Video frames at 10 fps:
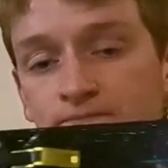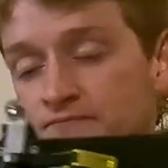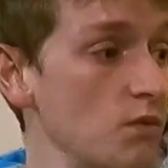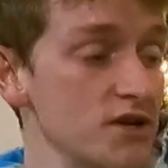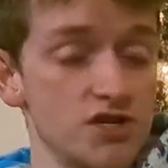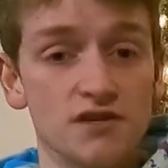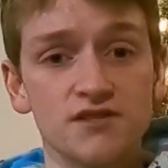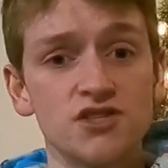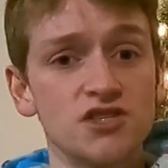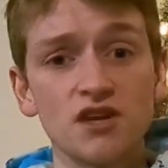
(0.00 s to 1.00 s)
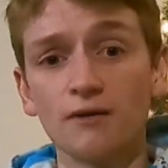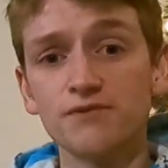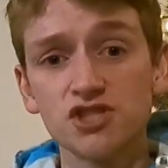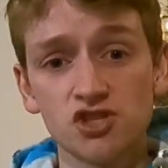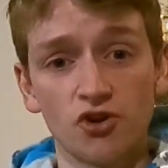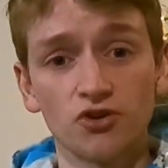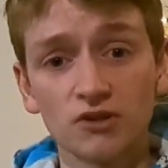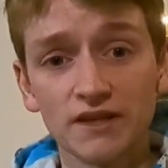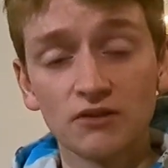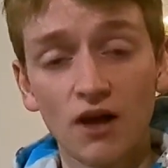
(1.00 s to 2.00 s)
which is just
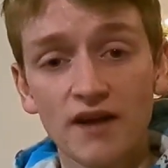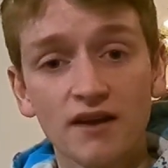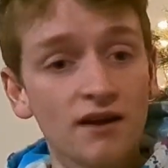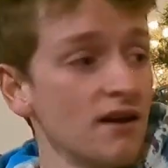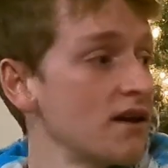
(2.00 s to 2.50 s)
absurdly light.